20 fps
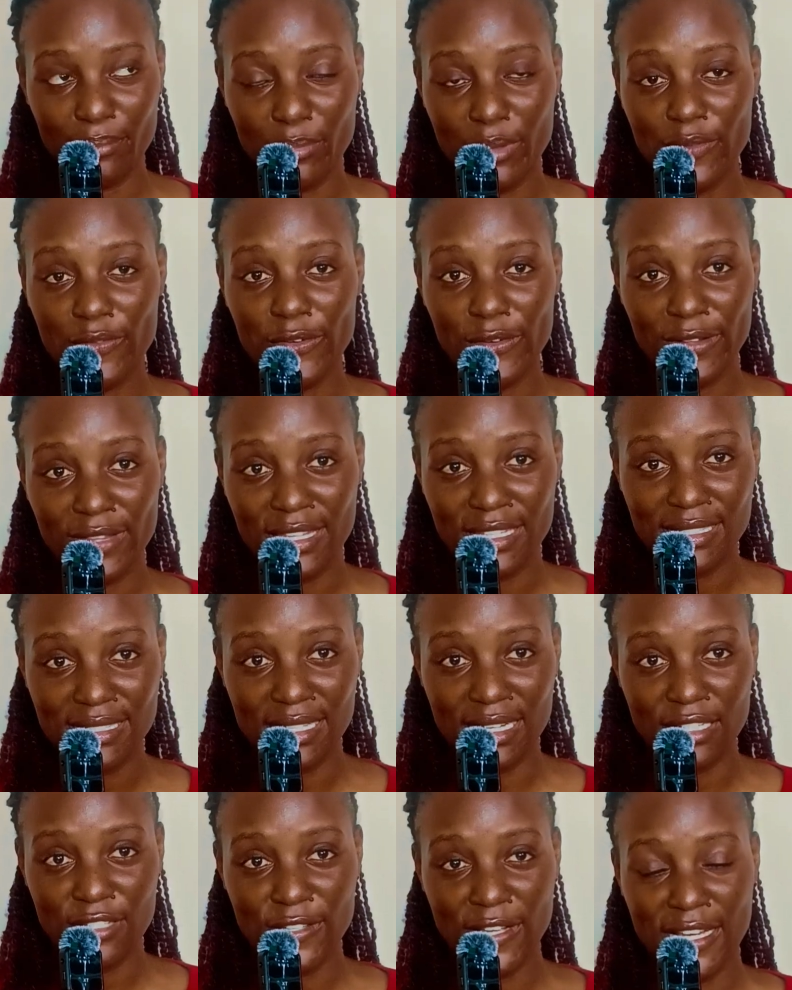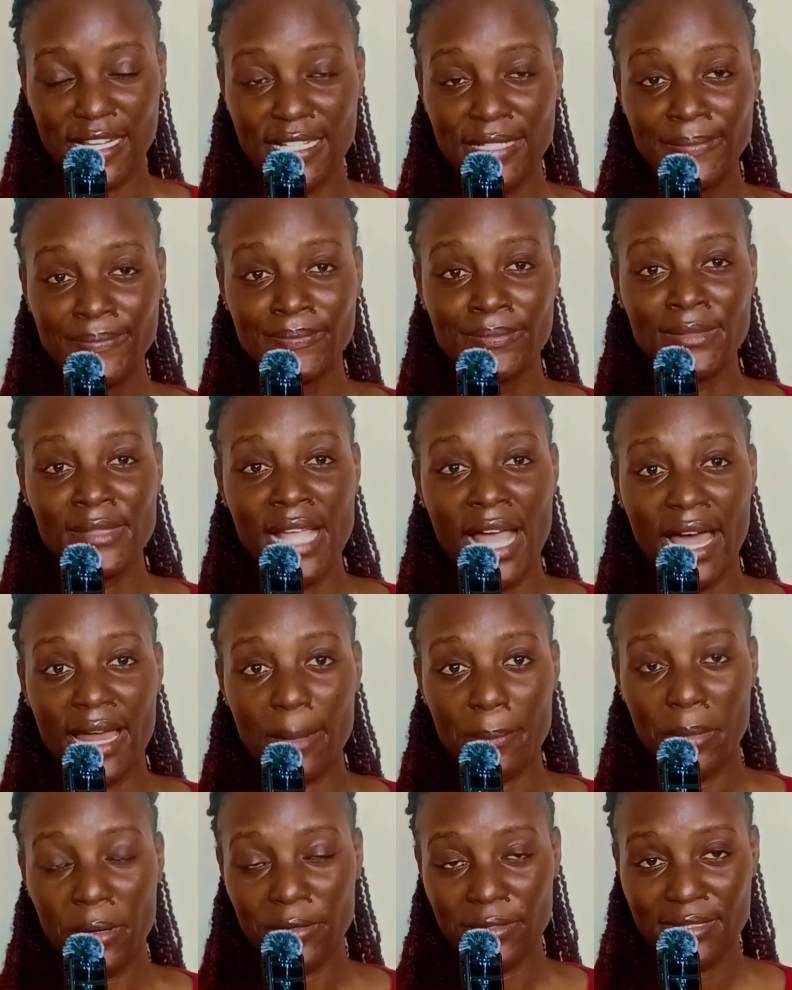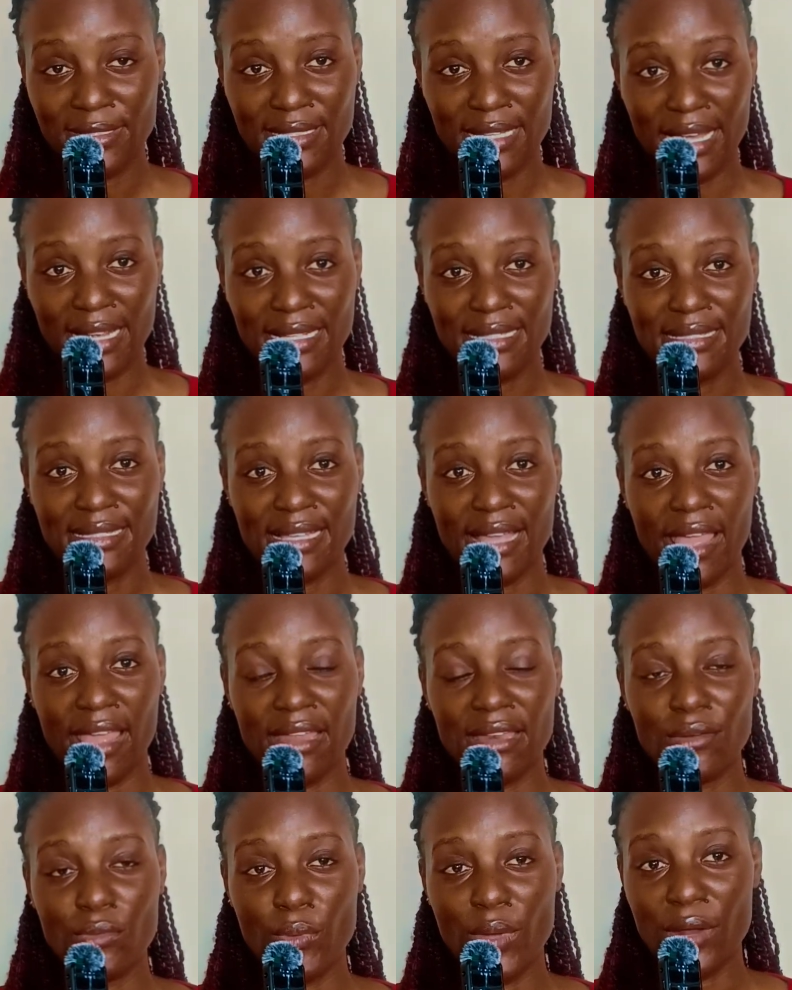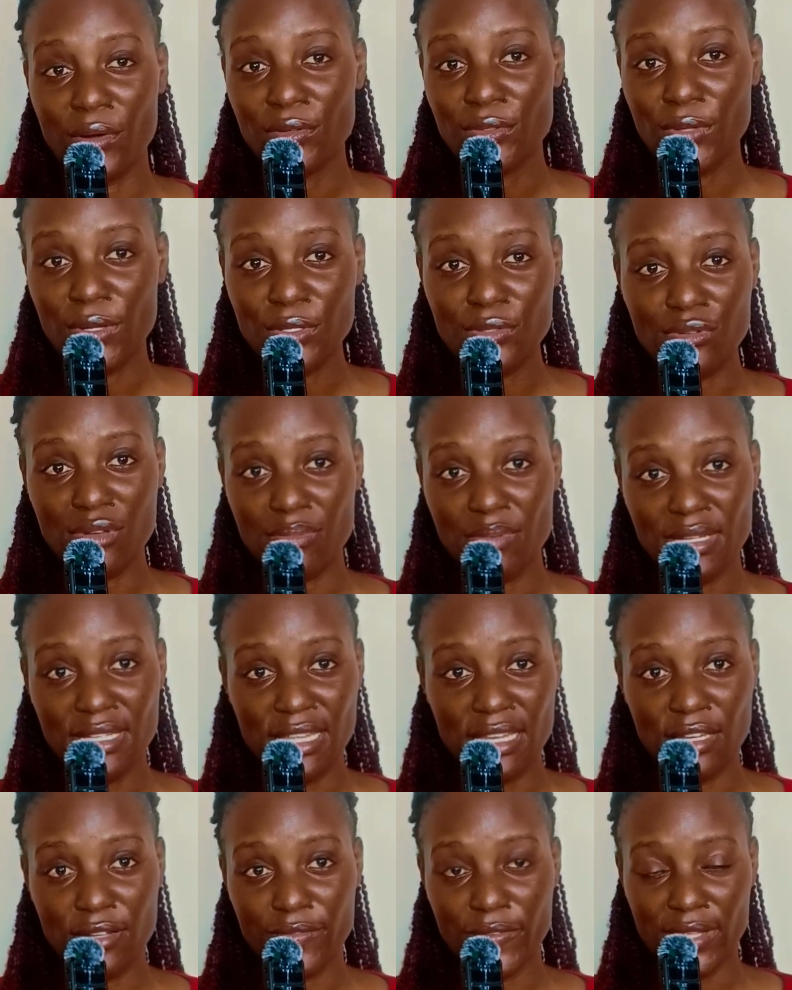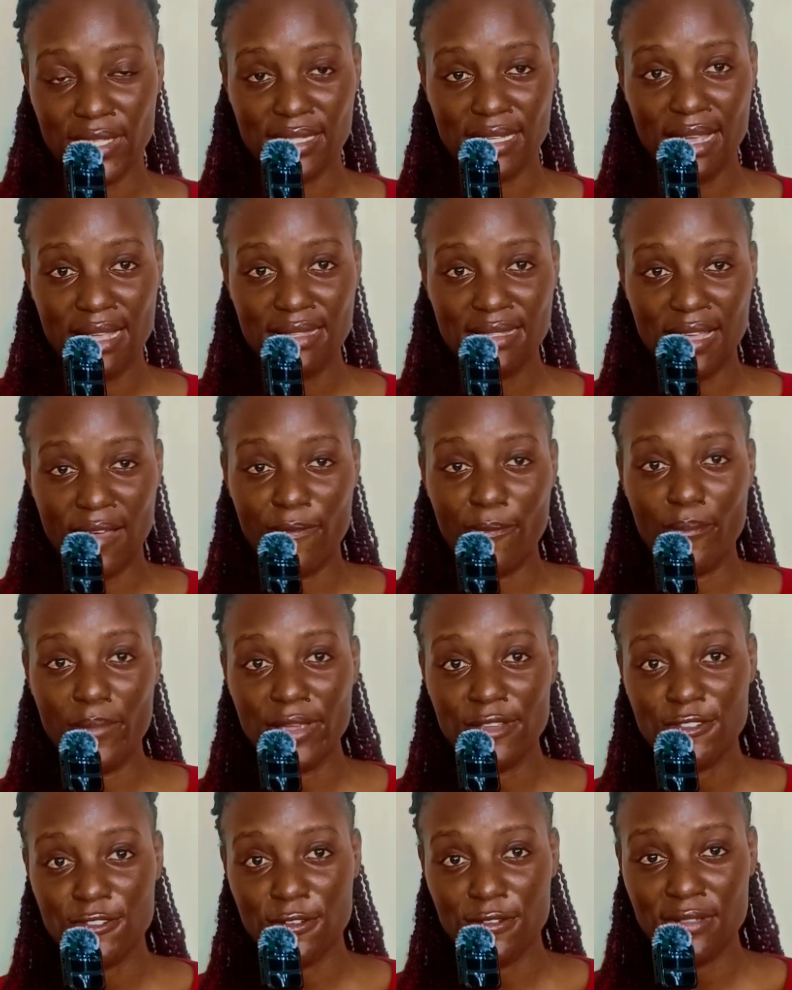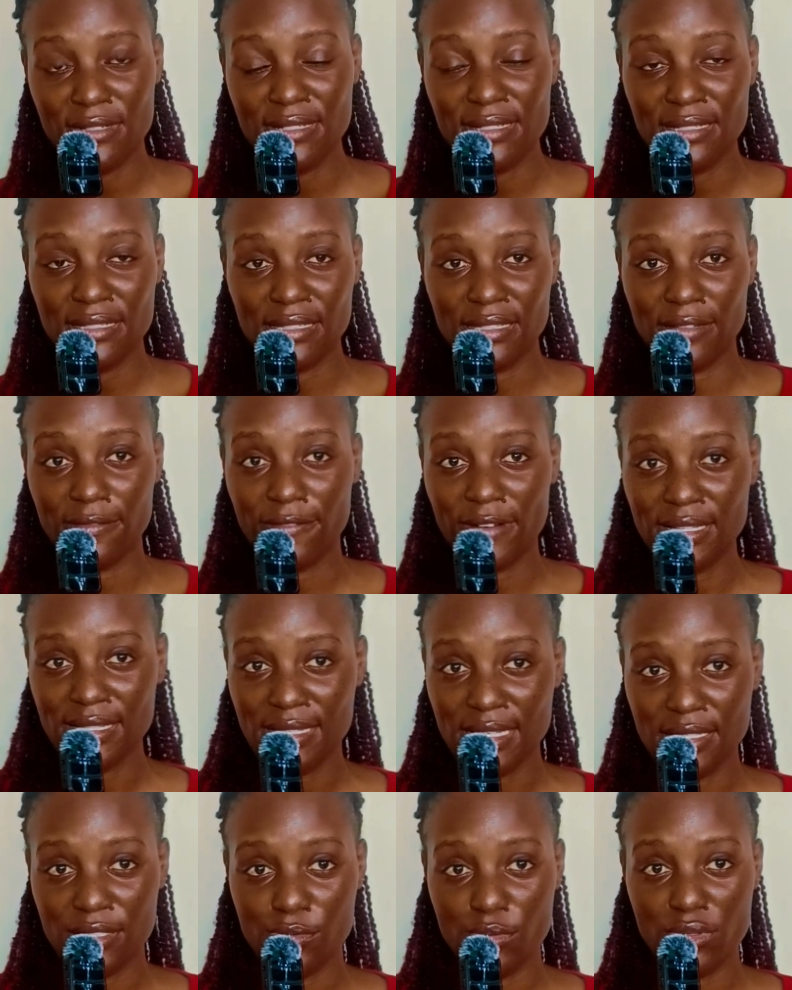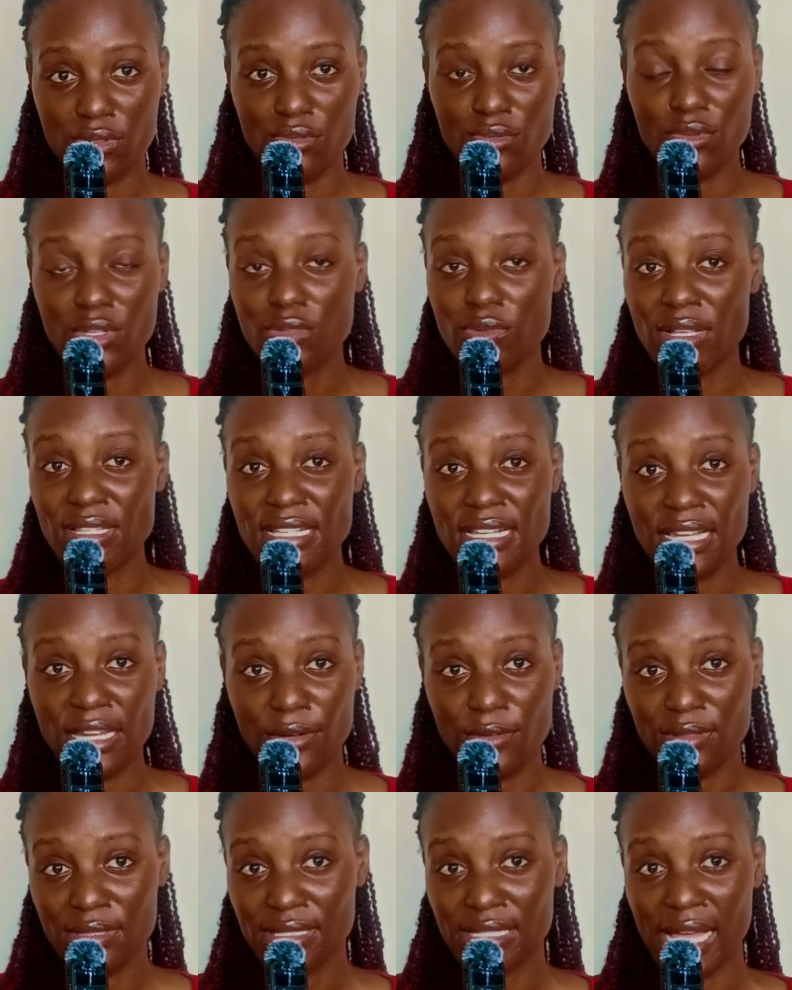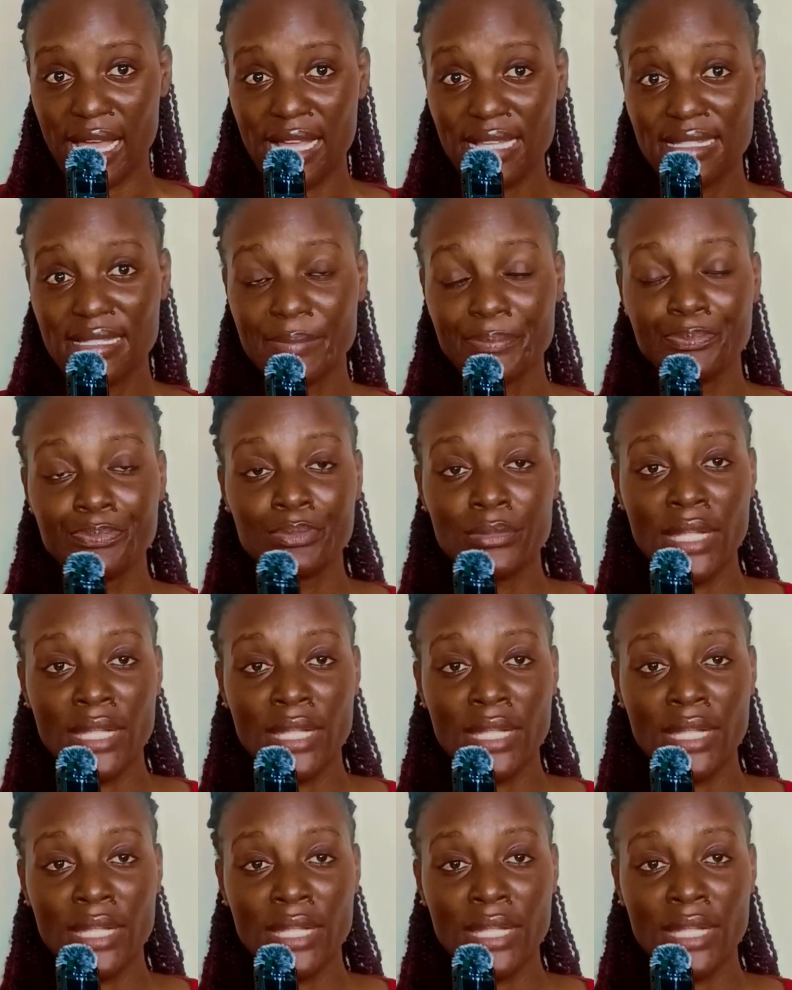before this actually are about sites, and we are not going to repeat any of the sites. I've mentioned the first sites which were general sites.